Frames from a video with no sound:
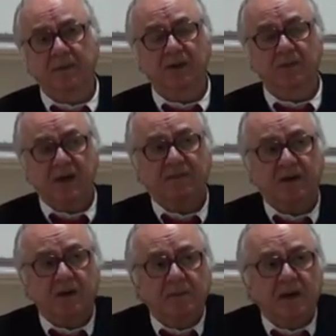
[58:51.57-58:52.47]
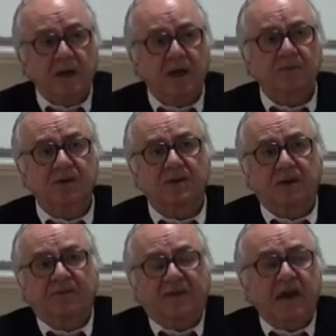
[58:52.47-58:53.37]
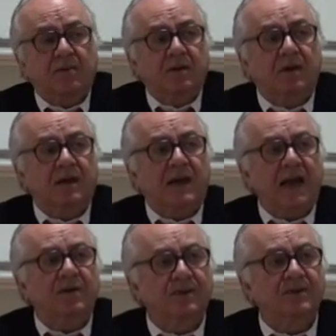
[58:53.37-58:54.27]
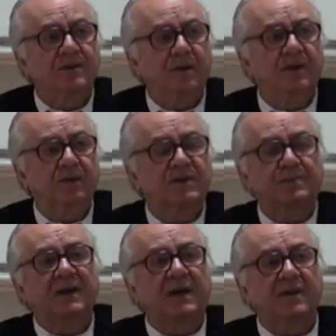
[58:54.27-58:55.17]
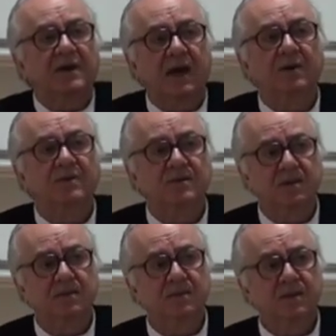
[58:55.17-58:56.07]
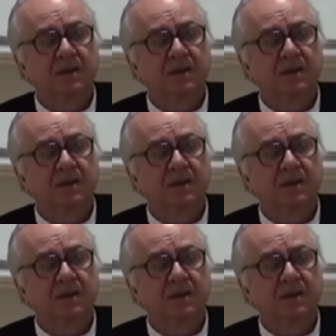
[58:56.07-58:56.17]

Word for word: I mean, we have a common language, and a vehicular language. I mean, we speak other languages.